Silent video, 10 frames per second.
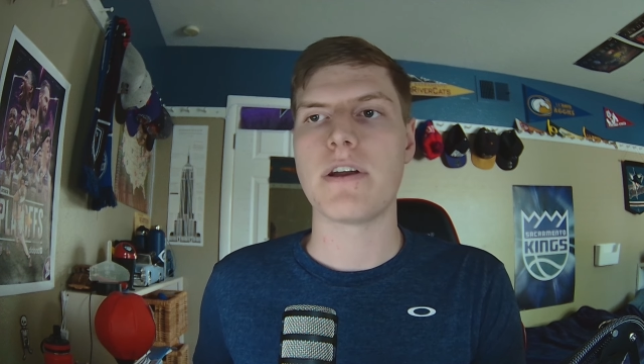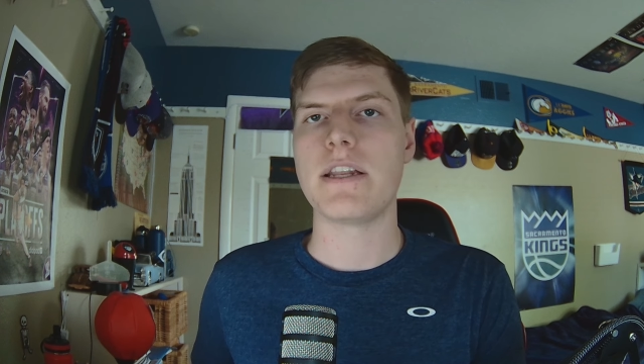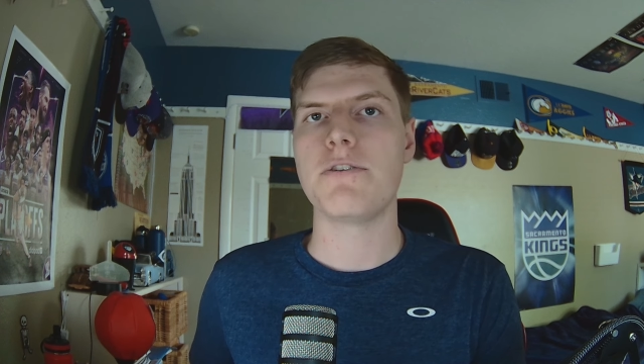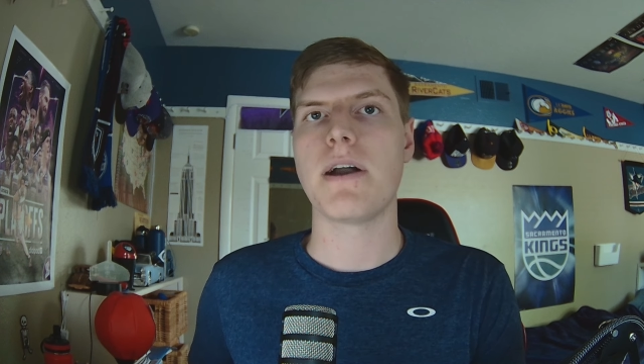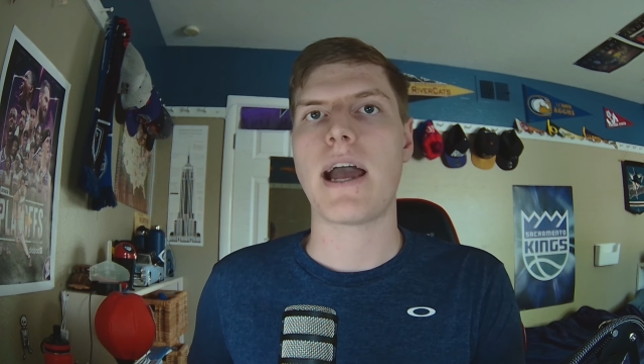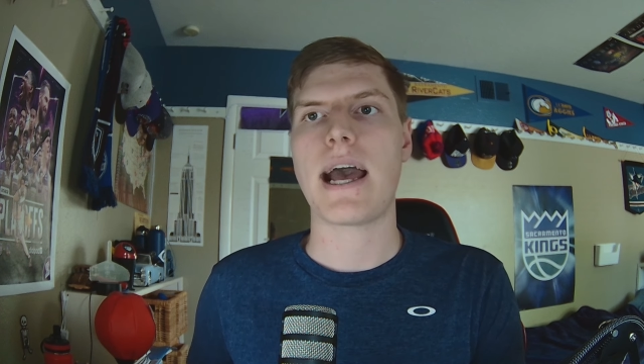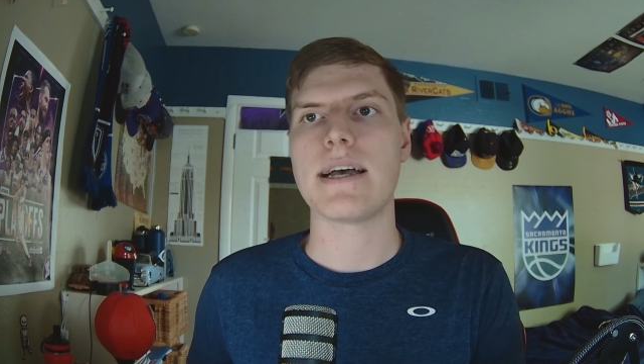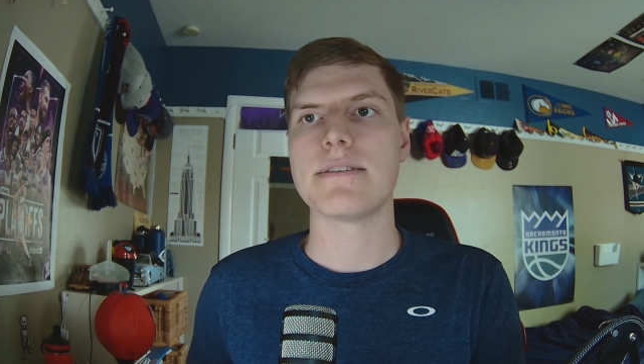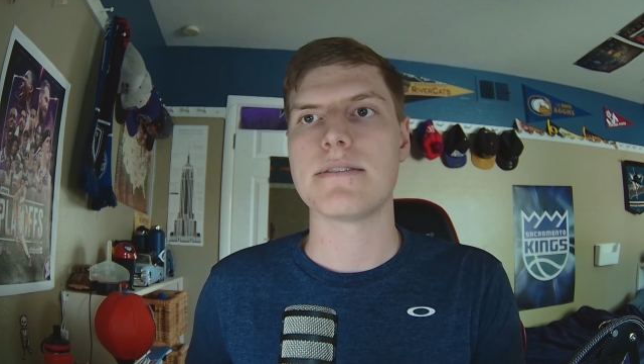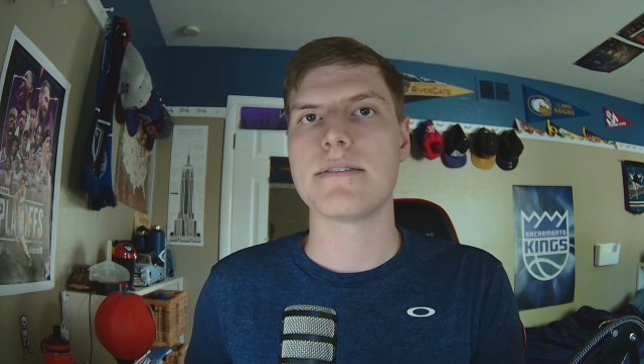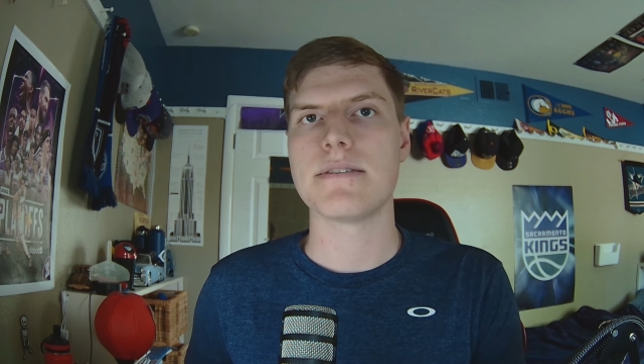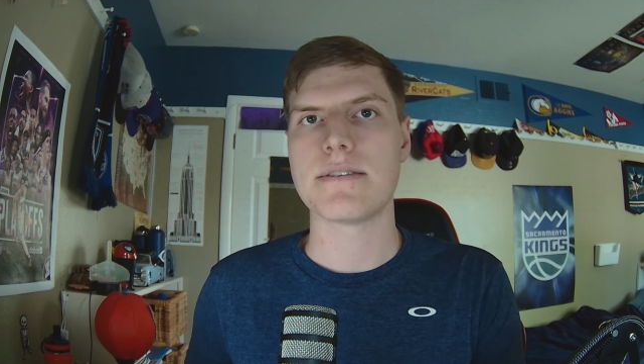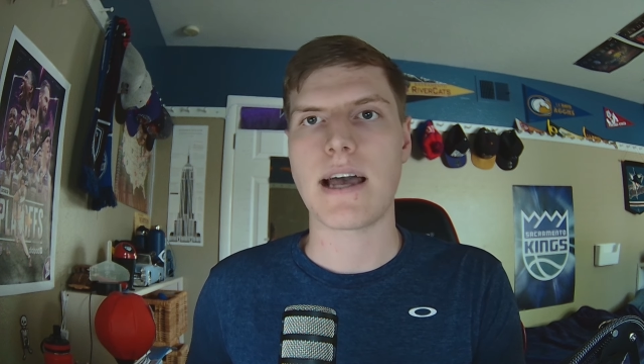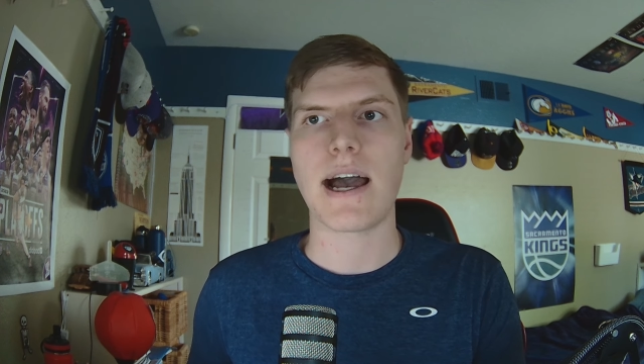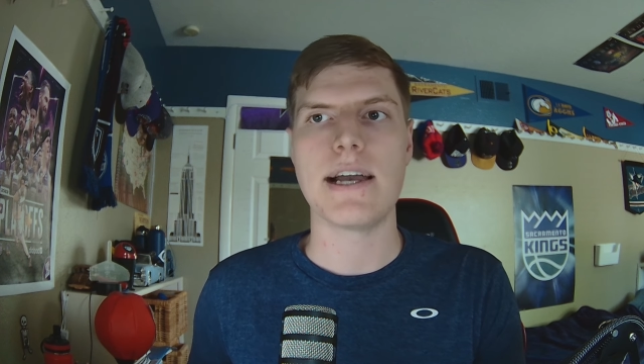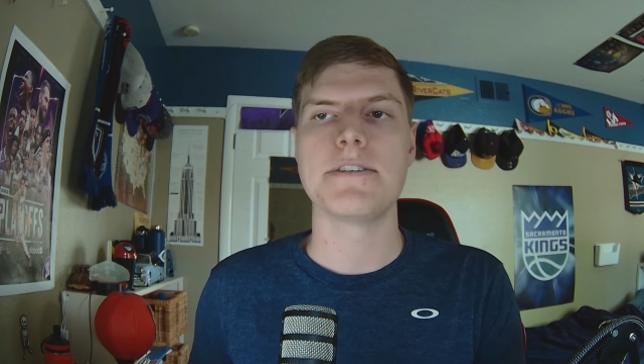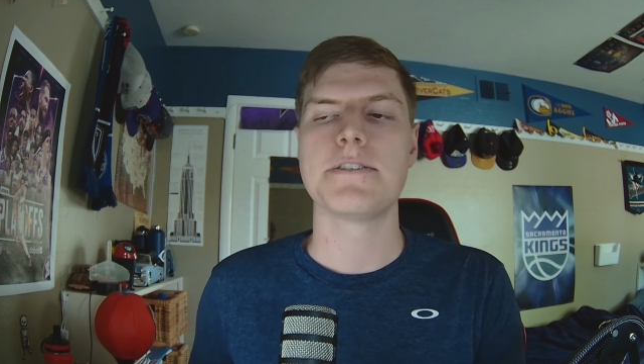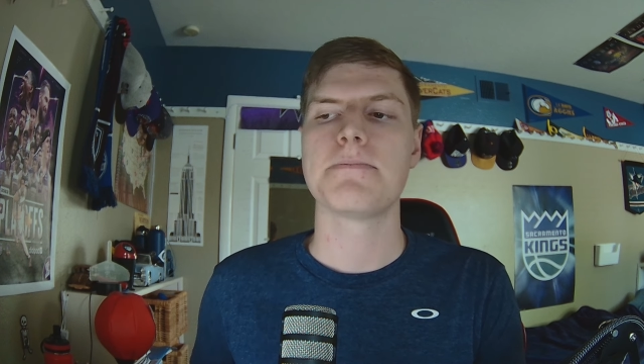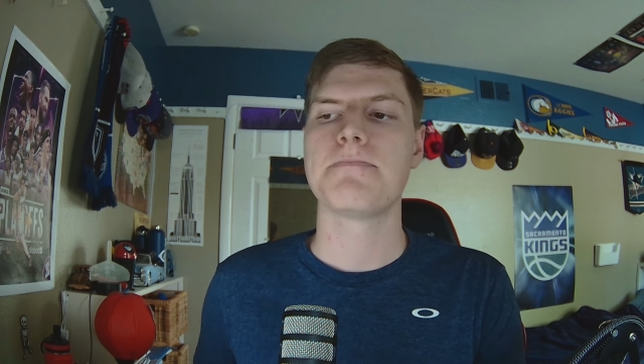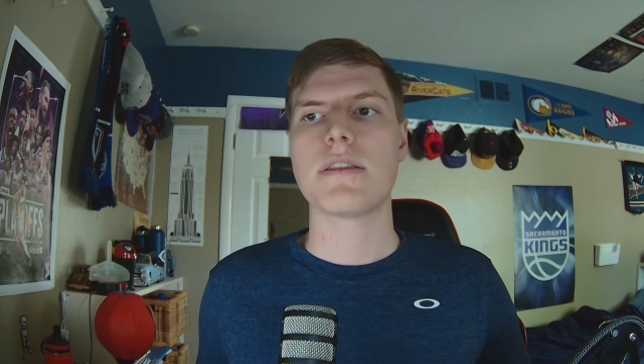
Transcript: and who has size.